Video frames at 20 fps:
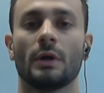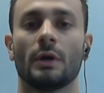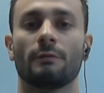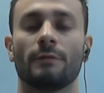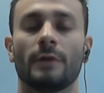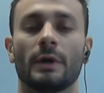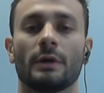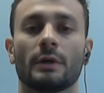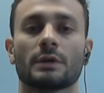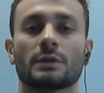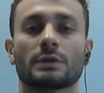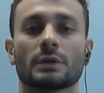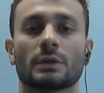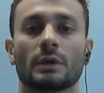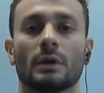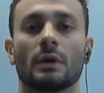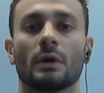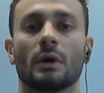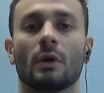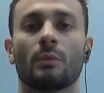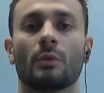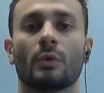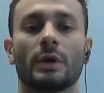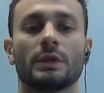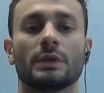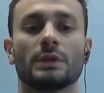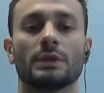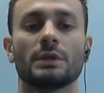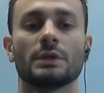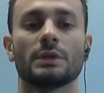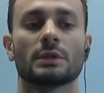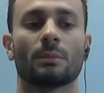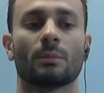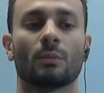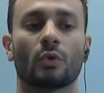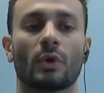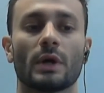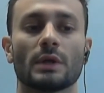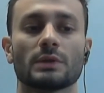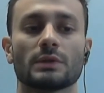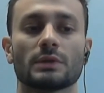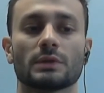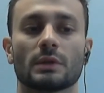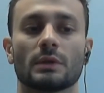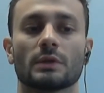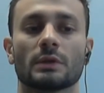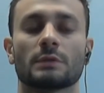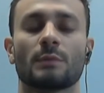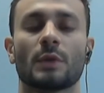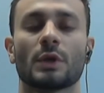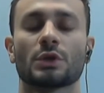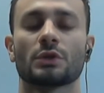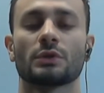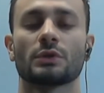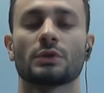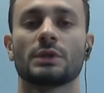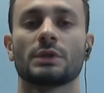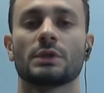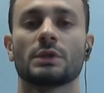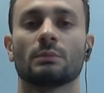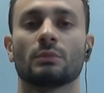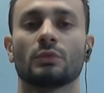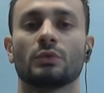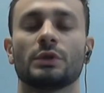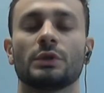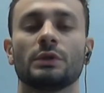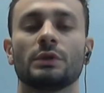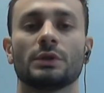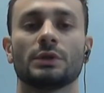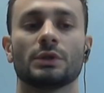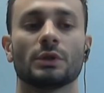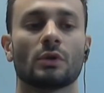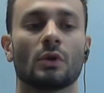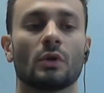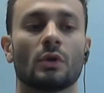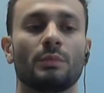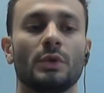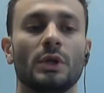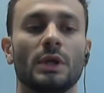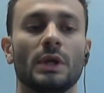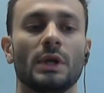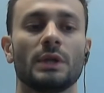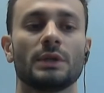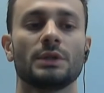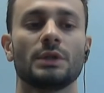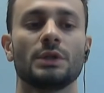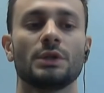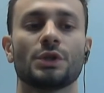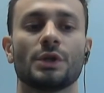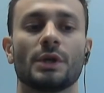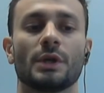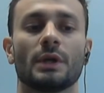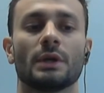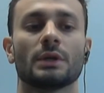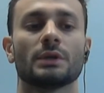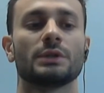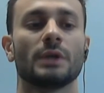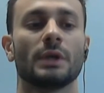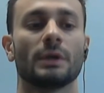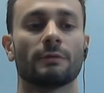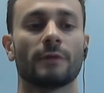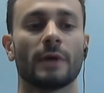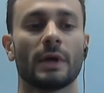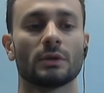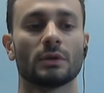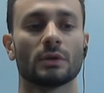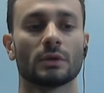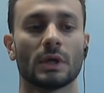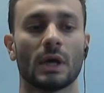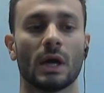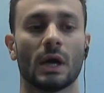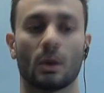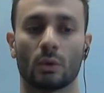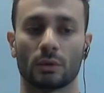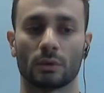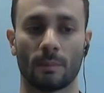Verix operating system runs special system utility called padgrdfa.out.